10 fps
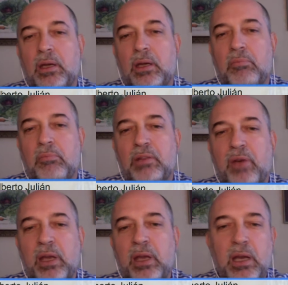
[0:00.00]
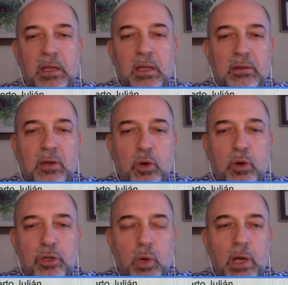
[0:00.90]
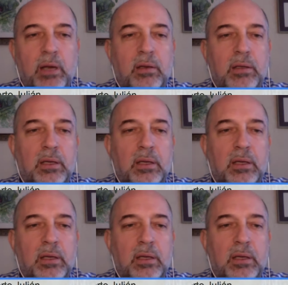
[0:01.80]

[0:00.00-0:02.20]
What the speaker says: But finally, there was one that